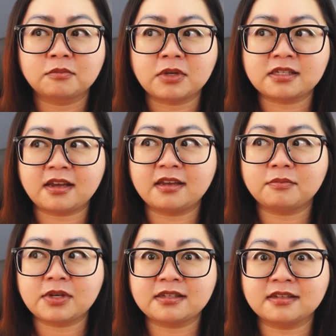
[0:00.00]
My
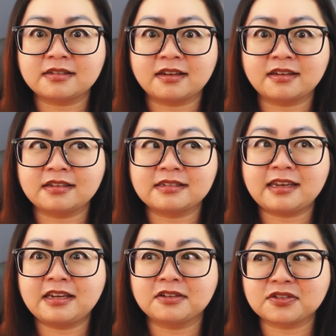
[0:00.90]
sun sign is
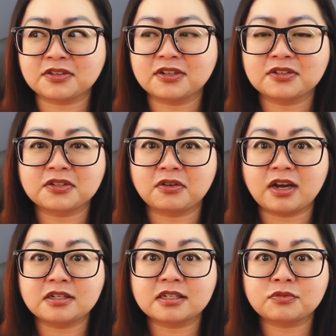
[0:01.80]
Cancer, so
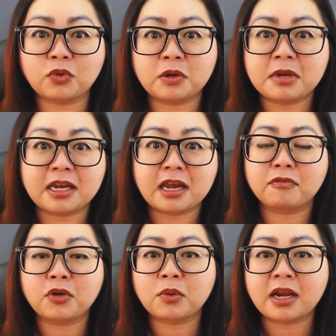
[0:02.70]
I just want to make
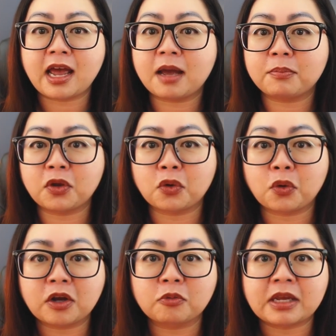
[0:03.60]
everyone happy
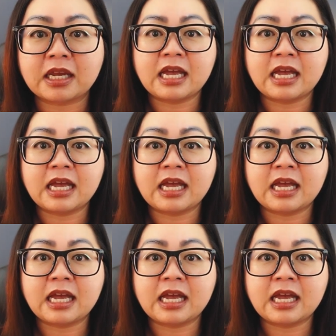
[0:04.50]
around me.